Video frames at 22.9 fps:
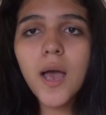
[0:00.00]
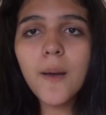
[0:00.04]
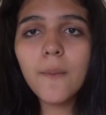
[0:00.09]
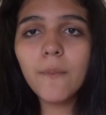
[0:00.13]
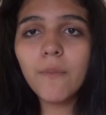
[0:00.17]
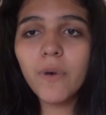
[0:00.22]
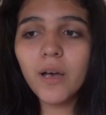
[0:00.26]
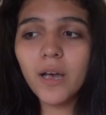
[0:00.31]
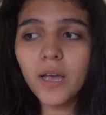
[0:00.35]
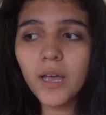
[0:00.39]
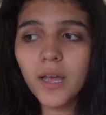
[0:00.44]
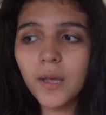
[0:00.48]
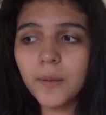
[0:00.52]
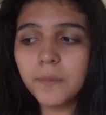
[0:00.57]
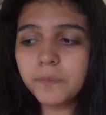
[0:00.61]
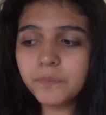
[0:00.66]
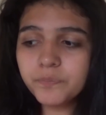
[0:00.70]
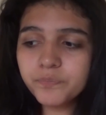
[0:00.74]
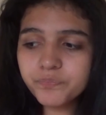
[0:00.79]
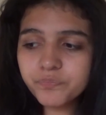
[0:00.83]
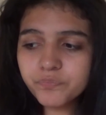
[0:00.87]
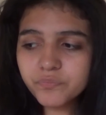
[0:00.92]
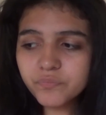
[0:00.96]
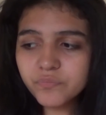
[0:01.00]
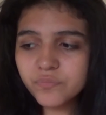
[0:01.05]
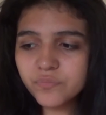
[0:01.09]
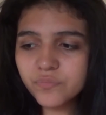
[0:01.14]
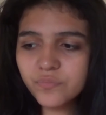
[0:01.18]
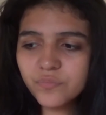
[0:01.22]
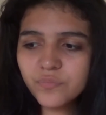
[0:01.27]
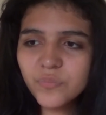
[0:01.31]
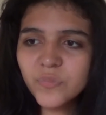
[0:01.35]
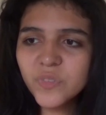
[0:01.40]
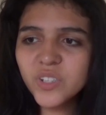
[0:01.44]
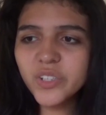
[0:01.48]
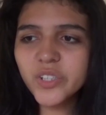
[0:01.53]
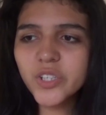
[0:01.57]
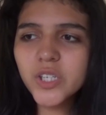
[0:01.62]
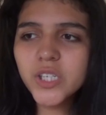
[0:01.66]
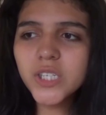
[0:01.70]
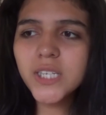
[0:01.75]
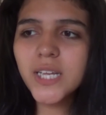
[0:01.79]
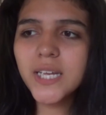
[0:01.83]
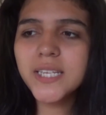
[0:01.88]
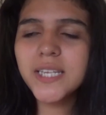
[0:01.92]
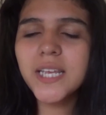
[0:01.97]
But
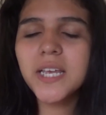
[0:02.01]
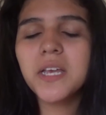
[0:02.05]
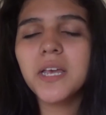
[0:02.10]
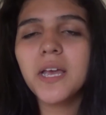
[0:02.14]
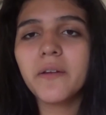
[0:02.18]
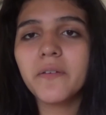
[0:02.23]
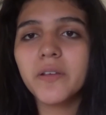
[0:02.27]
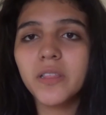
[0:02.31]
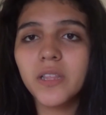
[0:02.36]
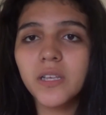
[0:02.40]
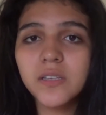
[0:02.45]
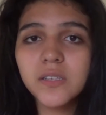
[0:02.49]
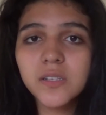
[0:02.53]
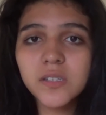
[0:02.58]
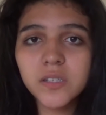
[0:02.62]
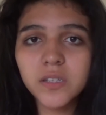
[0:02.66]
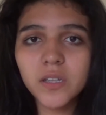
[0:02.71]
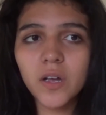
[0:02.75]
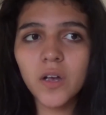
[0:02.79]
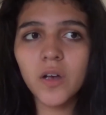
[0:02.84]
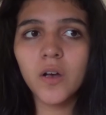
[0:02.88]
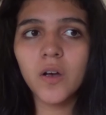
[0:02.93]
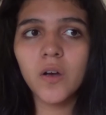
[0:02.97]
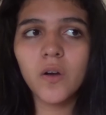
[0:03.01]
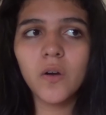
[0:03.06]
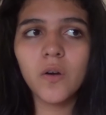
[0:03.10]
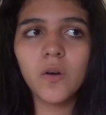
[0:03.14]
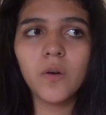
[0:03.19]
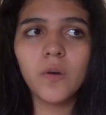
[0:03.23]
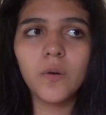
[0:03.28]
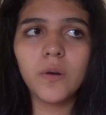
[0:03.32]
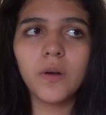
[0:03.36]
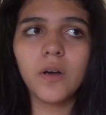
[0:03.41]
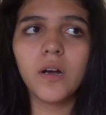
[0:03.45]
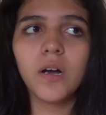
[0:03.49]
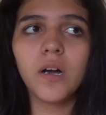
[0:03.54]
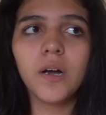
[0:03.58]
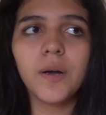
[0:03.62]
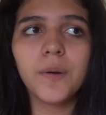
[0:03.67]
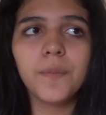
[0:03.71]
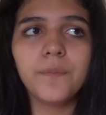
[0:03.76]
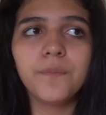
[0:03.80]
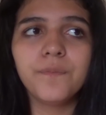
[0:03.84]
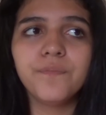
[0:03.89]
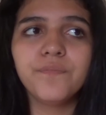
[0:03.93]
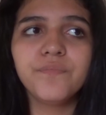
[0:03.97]
just like take everything slow.
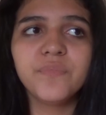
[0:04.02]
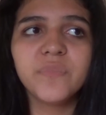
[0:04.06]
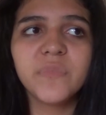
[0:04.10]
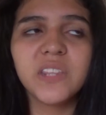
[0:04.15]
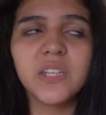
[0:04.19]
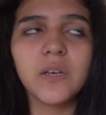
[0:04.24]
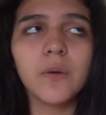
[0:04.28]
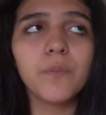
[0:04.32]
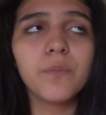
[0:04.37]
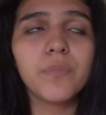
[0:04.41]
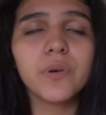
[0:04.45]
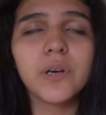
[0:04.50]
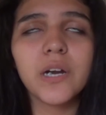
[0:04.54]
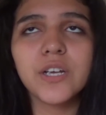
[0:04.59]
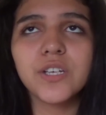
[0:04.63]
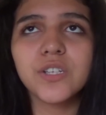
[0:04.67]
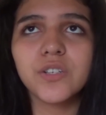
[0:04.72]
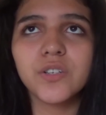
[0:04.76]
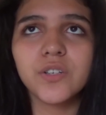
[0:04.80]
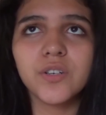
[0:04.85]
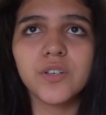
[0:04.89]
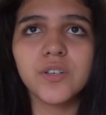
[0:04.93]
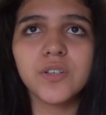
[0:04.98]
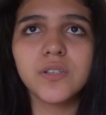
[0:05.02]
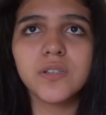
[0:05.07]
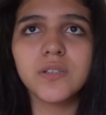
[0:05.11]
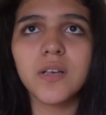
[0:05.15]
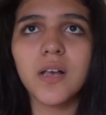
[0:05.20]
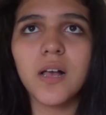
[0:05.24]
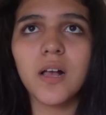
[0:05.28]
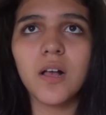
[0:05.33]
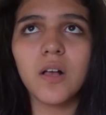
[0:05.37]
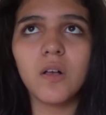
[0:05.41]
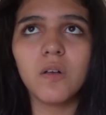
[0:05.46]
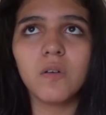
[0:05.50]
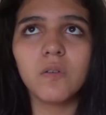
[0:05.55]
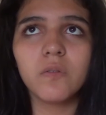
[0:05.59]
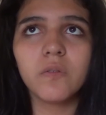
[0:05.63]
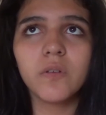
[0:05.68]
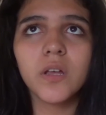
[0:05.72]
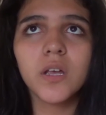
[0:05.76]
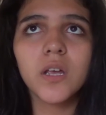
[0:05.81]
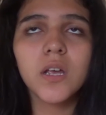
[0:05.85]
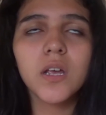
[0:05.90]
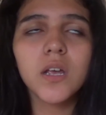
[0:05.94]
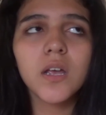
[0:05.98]
Don't pressure yourself,
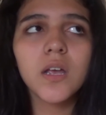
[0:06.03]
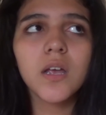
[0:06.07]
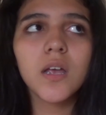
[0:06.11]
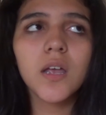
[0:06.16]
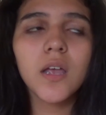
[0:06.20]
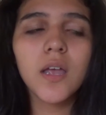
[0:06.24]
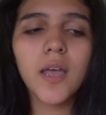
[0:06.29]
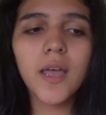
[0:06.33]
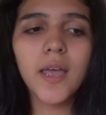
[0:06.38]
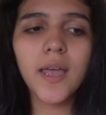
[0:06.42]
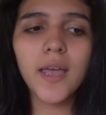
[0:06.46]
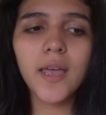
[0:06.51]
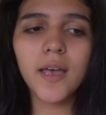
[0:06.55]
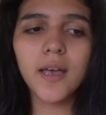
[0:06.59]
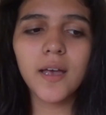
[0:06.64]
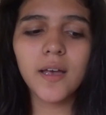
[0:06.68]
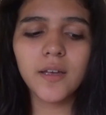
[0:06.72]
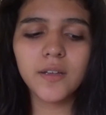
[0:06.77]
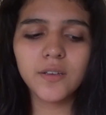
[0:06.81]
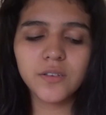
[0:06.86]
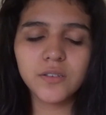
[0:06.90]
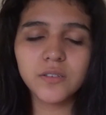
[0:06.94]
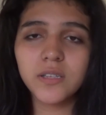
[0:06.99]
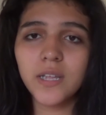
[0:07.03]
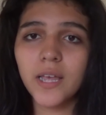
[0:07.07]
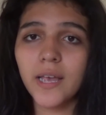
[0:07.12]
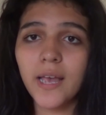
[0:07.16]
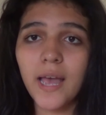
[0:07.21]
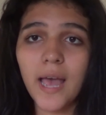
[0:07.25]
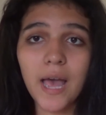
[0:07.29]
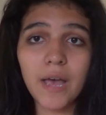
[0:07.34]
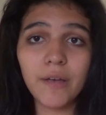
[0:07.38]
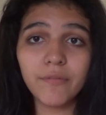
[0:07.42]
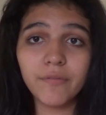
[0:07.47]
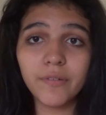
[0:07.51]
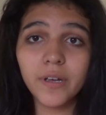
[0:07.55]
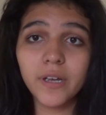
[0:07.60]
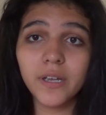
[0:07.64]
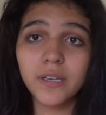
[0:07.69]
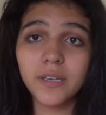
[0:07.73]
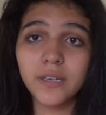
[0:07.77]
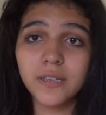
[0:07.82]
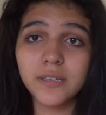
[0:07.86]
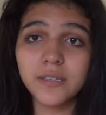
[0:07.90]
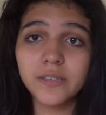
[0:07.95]
and just like have fun.